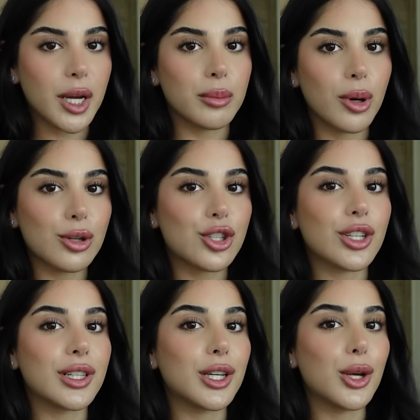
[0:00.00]

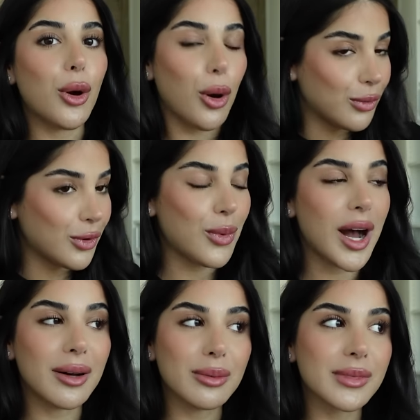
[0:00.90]
emotionally
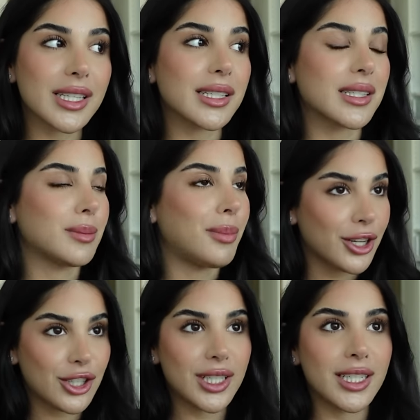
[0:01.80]
overwhelmed,
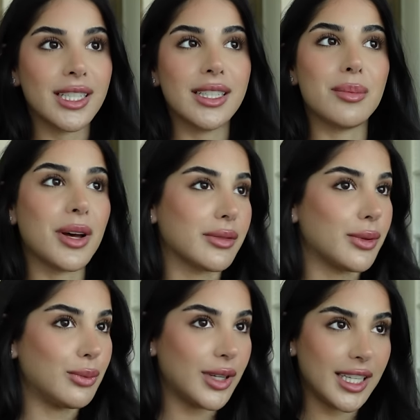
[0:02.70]
especially in the past
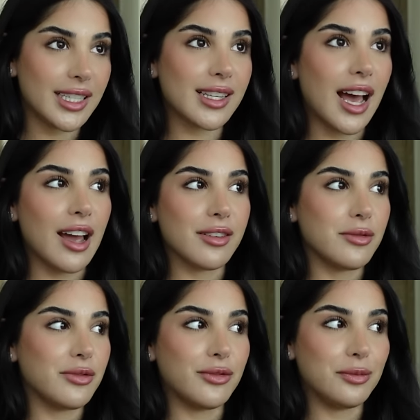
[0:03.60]
few weeks.
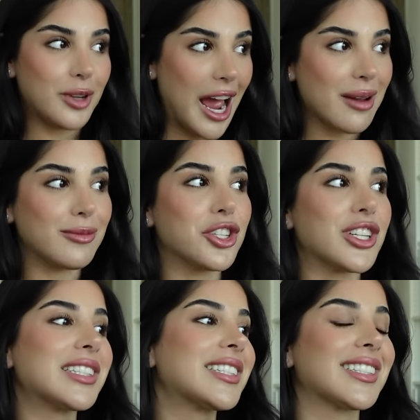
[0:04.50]
I'm
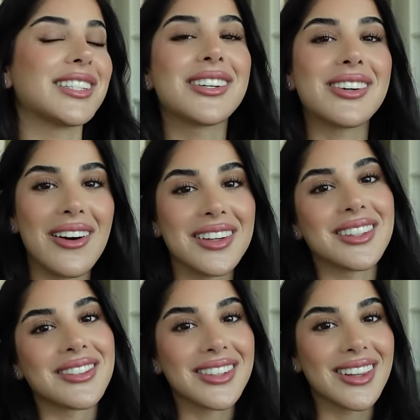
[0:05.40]
just going
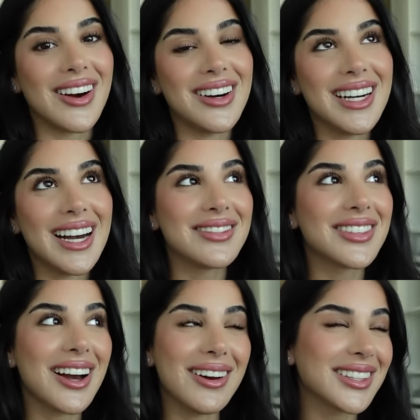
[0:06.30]
through a lot. I'm
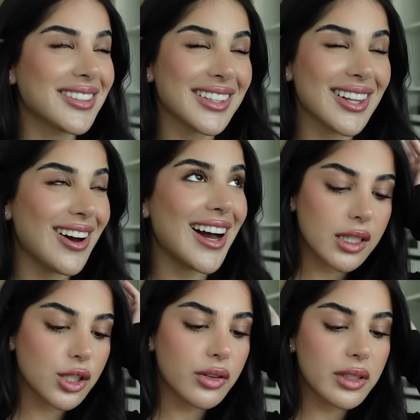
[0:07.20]
going through a lot.
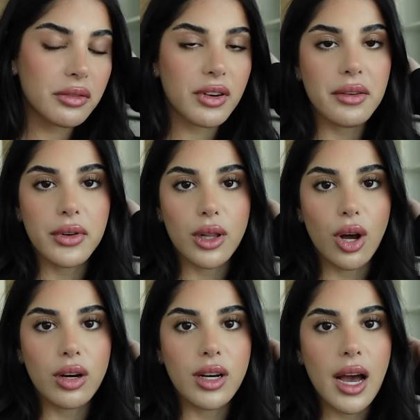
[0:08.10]
It's currently 5
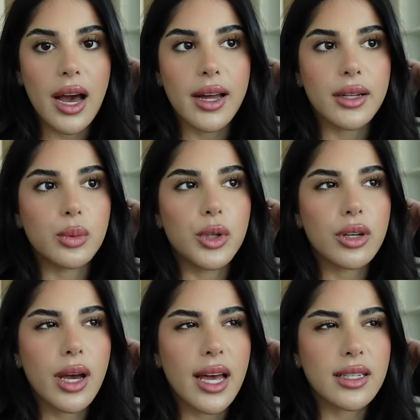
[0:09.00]
o'clock and we
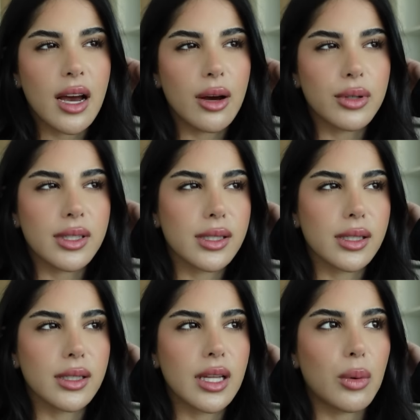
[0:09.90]
don't head out
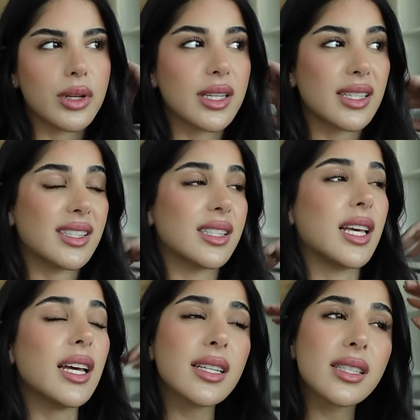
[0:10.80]
until, I wanna say
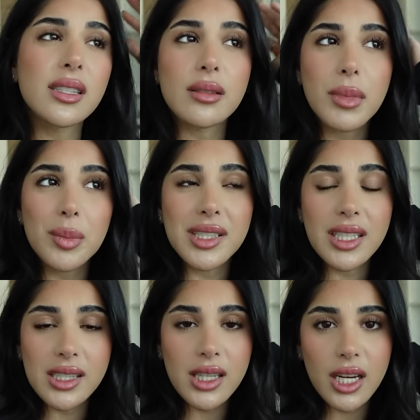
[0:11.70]
6, maybe
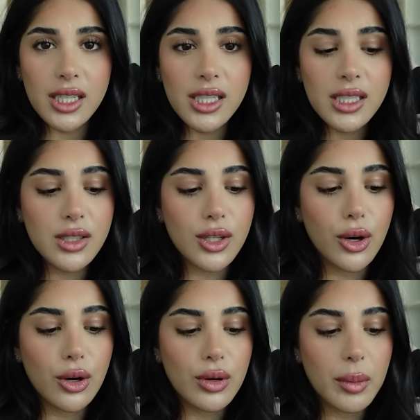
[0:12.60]
6:30.
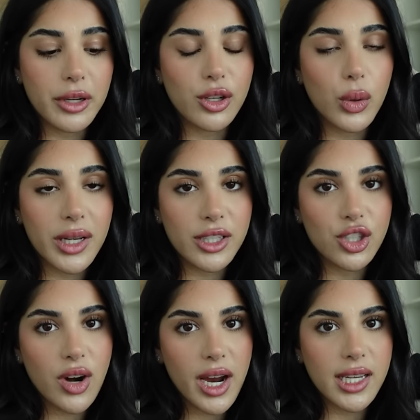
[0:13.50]
So I'm gonna quickly
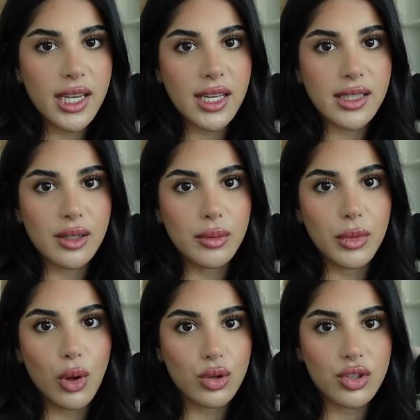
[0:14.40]
try and get
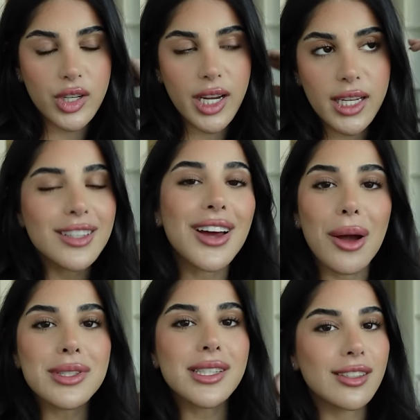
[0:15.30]
some laundry in. You know, I
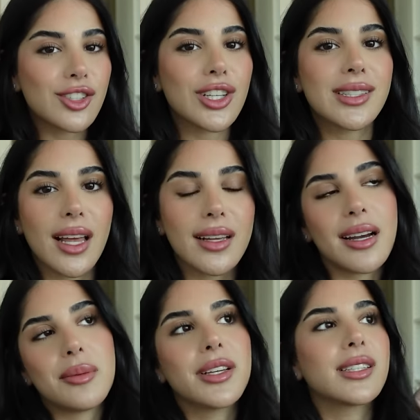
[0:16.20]
was literally telling
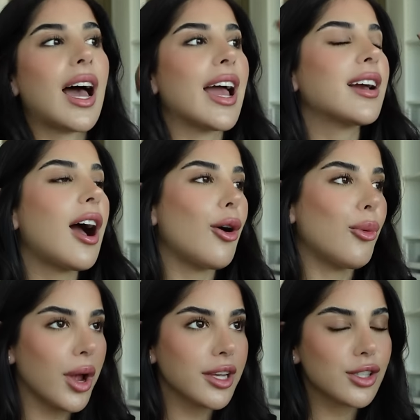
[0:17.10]
Ahmed, I
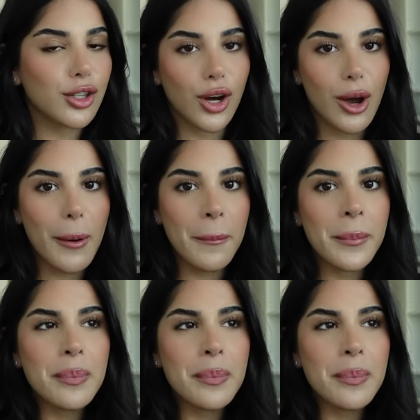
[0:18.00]
can't wait to go